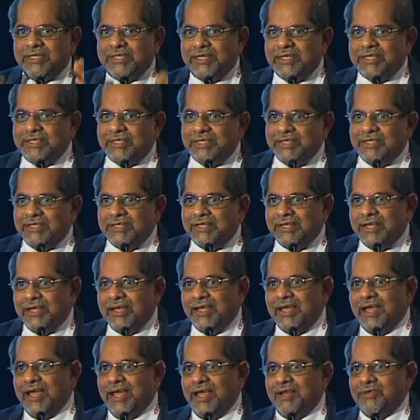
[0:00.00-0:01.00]
citizen
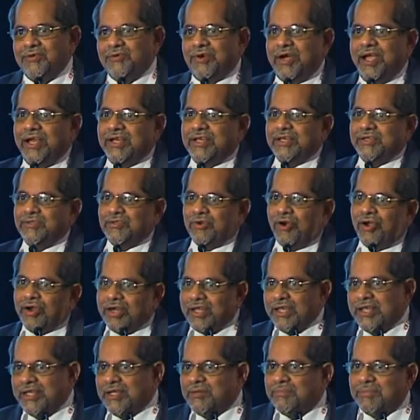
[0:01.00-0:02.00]
and UID
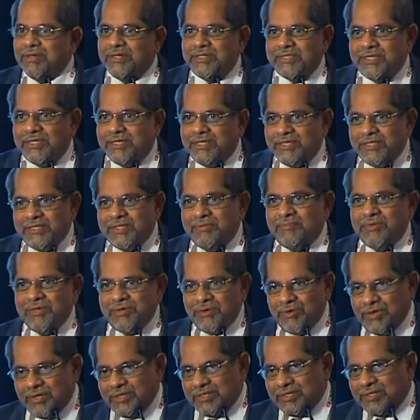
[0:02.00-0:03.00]
not enabled citizen
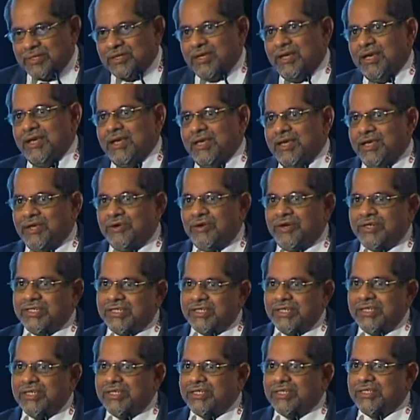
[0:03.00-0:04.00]
because he or
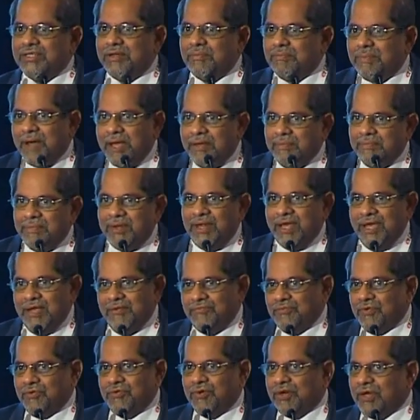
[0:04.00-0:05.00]
she is in the
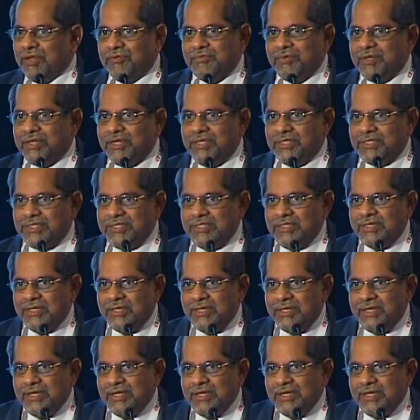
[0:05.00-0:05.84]
pipeline for whatever reason.